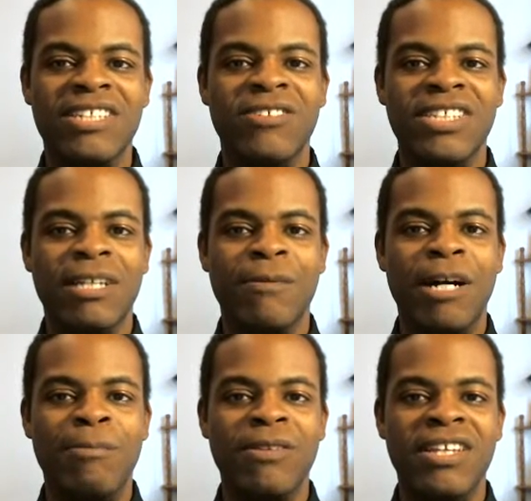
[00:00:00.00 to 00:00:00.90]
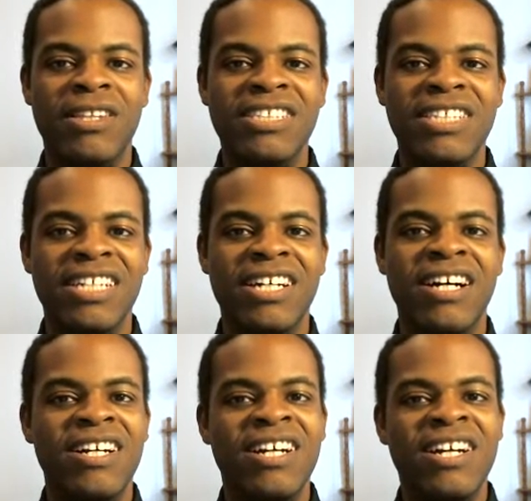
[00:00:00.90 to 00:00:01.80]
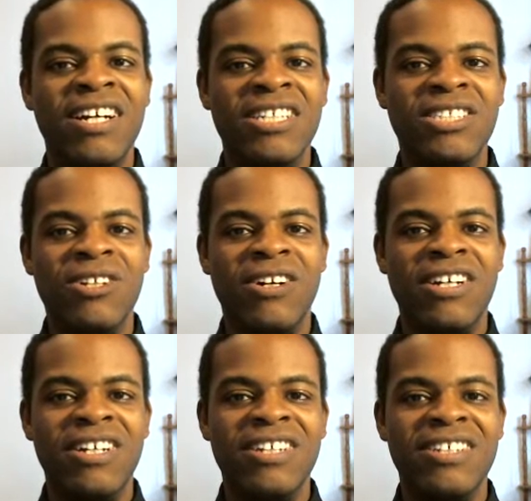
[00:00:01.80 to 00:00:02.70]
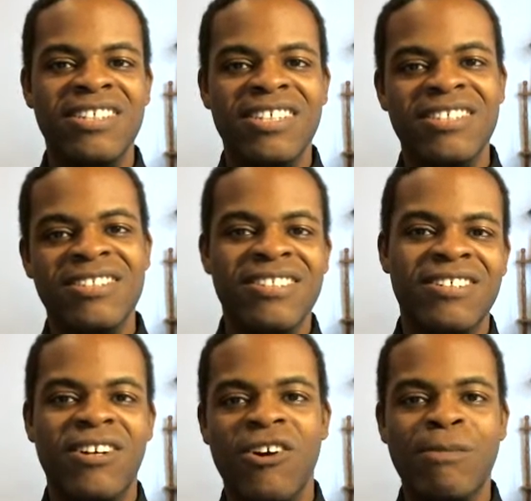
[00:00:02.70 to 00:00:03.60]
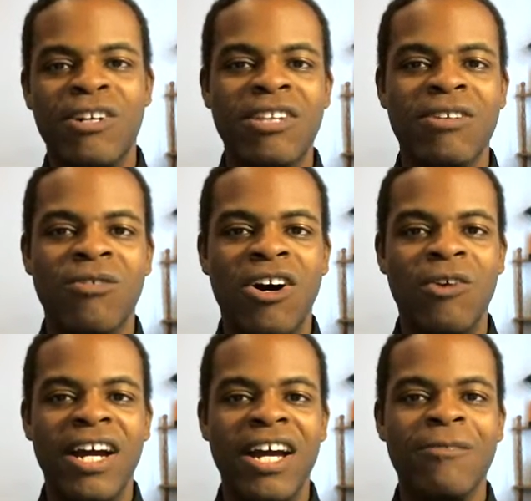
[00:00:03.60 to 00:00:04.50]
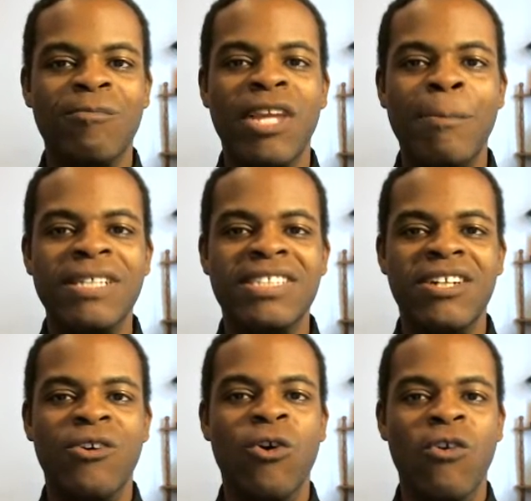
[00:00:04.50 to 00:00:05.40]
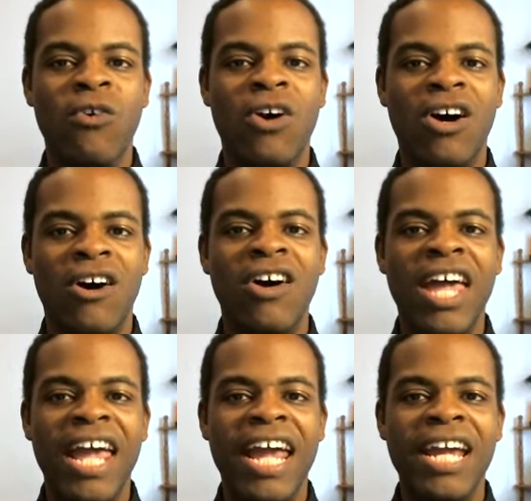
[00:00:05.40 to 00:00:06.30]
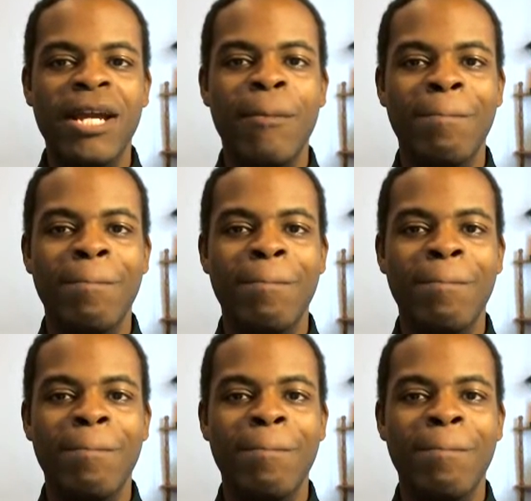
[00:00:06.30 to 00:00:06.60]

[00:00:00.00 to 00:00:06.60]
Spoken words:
There are just a couple of things that sort of irked me the wrong way. But still, overall, A-.